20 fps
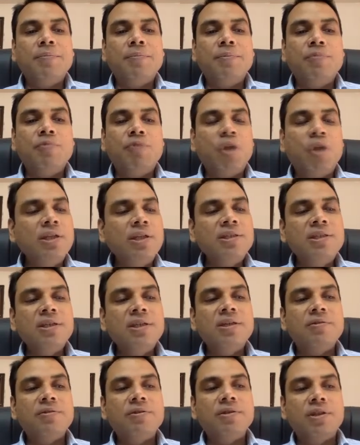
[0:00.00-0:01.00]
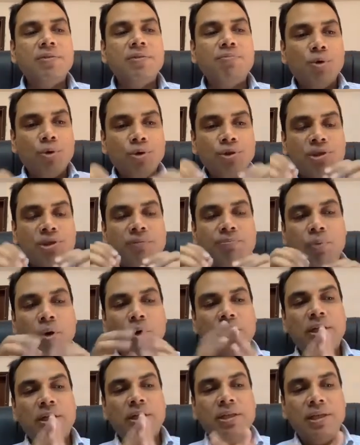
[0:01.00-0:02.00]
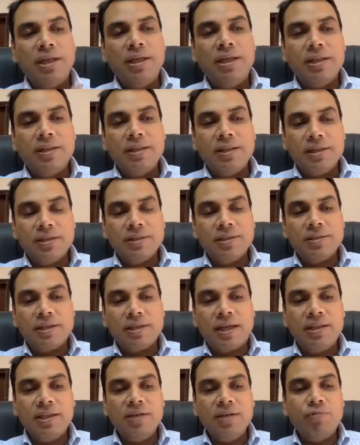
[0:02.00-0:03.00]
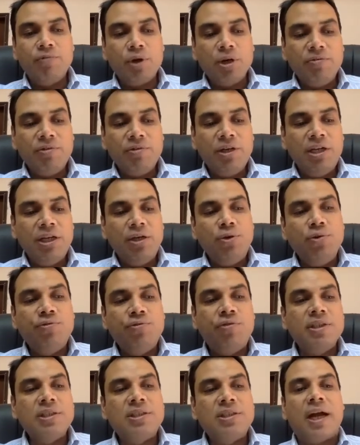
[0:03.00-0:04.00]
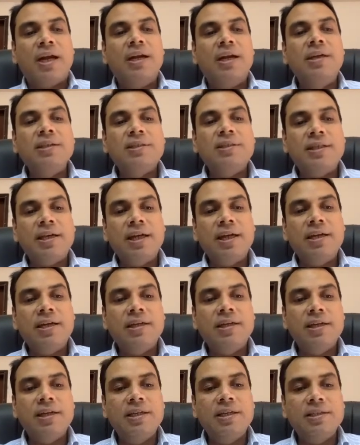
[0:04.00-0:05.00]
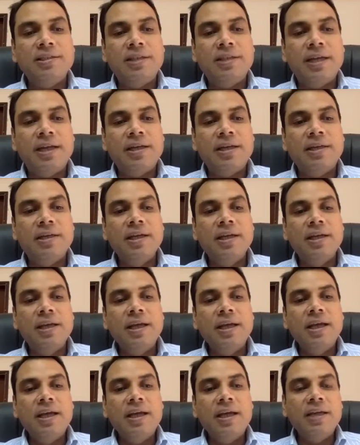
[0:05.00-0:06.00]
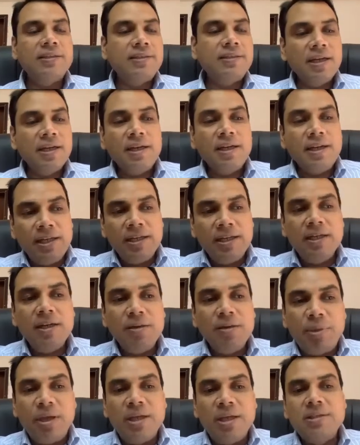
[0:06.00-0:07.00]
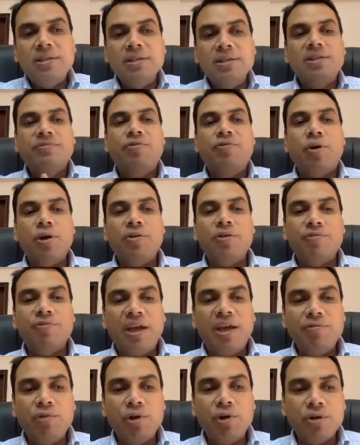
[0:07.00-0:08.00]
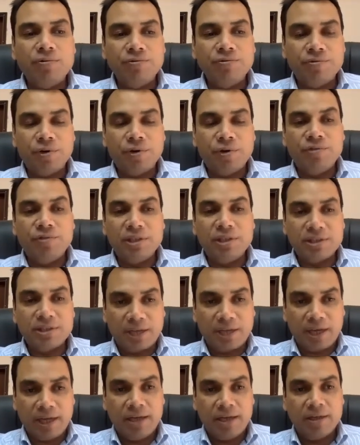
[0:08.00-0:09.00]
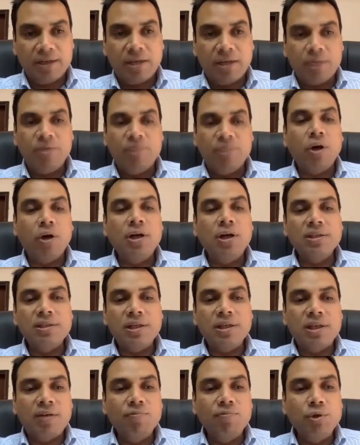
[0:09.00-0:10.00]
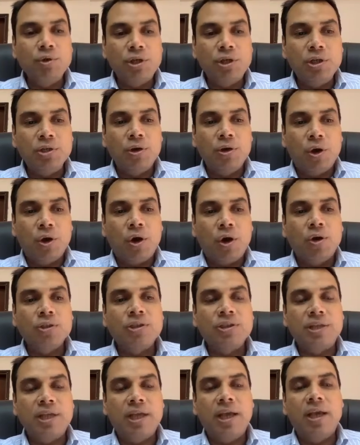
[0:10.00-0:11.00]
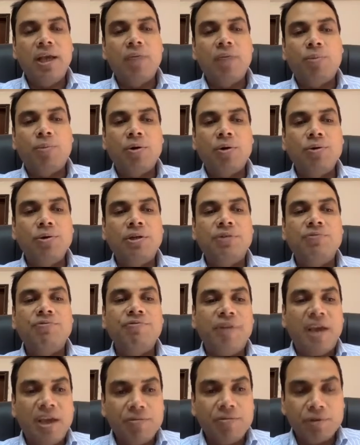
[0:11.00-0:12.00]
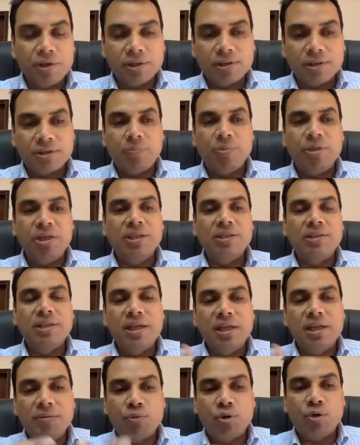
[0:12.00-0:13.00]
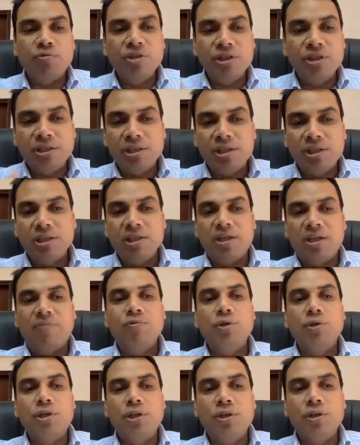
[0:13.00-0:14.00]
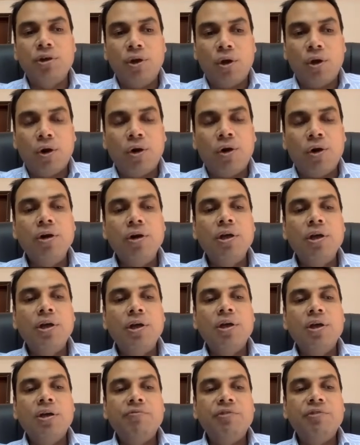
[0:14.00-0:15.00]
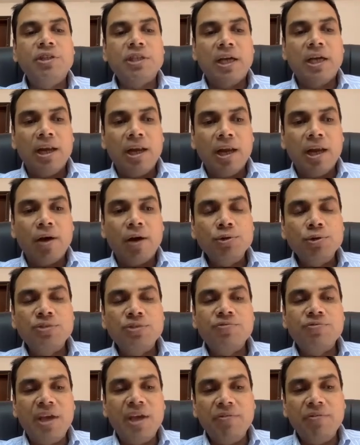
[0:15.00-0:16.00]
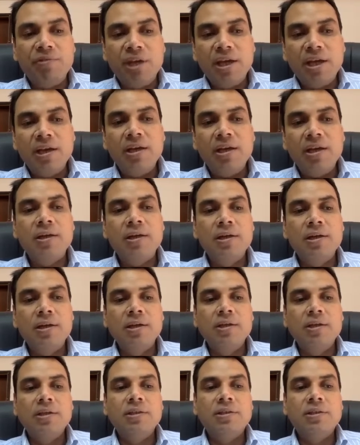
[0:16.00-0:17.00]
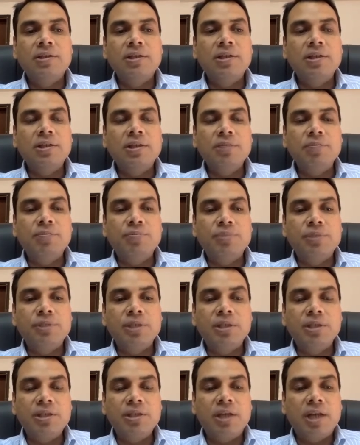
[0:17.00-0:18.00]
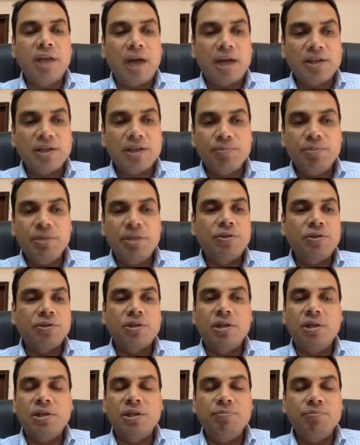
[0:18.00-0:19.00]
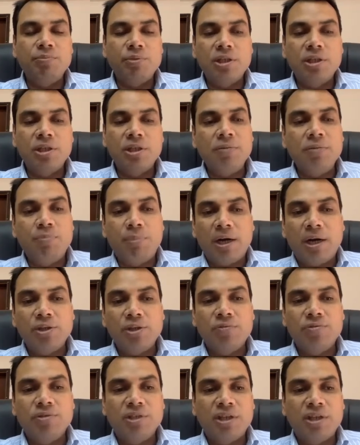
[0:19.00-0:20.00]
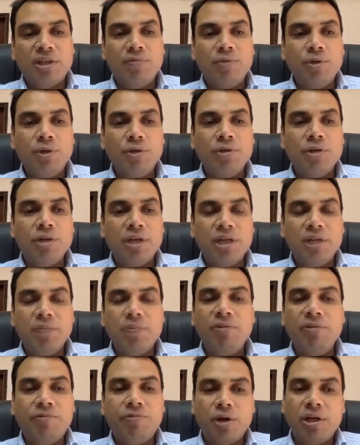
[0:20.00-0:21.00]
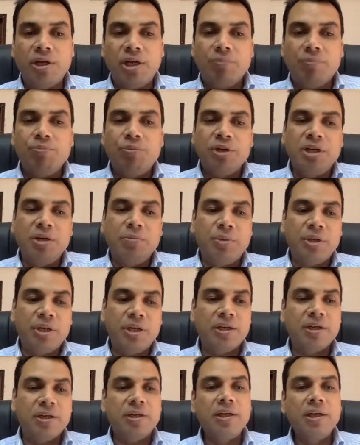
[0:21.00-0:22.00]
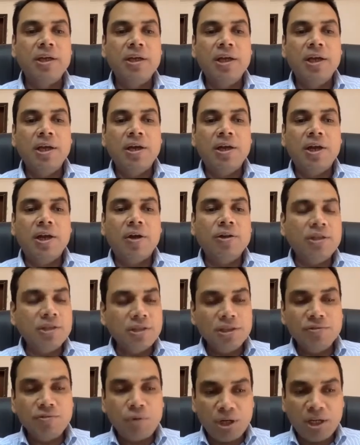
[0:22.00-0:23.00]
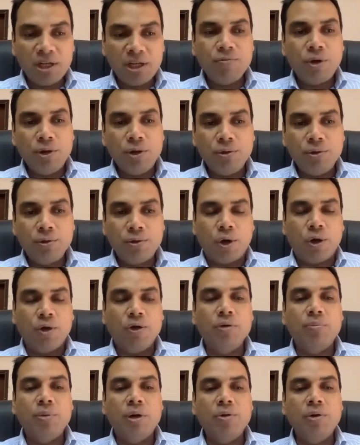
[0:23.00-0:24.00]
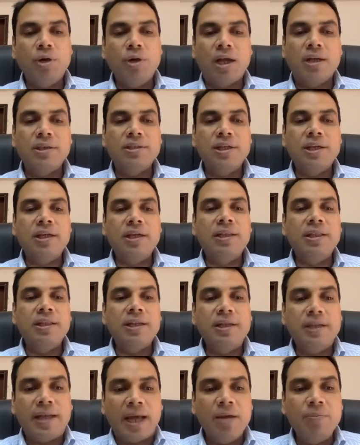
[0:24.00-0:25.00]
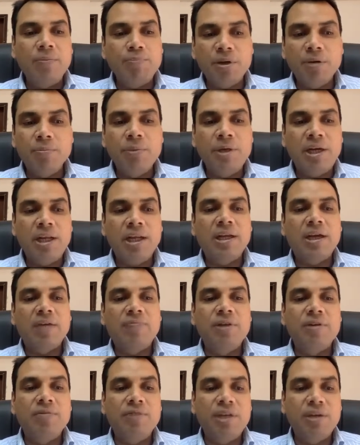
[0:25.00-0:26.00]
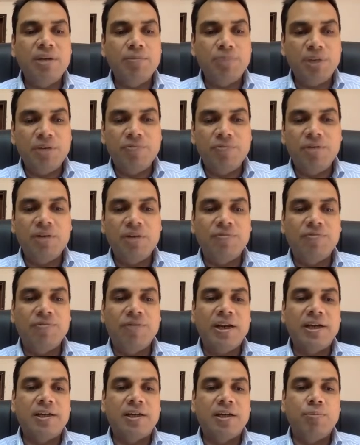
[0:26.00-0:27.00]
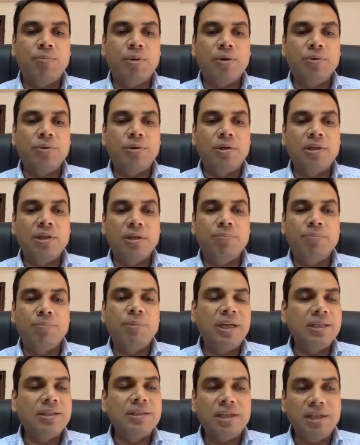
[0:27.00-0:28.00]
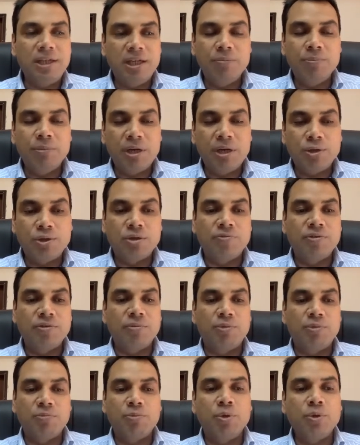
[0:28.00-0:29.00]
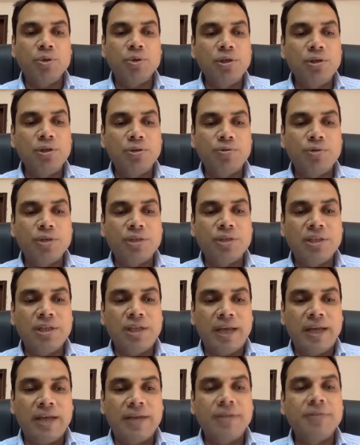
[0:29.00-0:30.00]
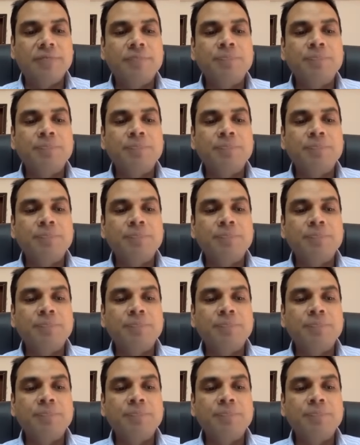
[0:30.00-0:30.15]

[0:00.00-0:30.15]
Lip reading: What is the most important thing in this? I think what we need to first understand is that, is there a legal basis for a waiver of this kind? I mean, what does the WTO law say about waivers? I mean, is there a provision in the WTO law which allows waiving certain aspects or certain parts of the WTO agreement for a temporary period? Now, this is what I want to talk about largely, and then time permitting, I will very briefly reflect about the merits and demerits of the proposal towards the end.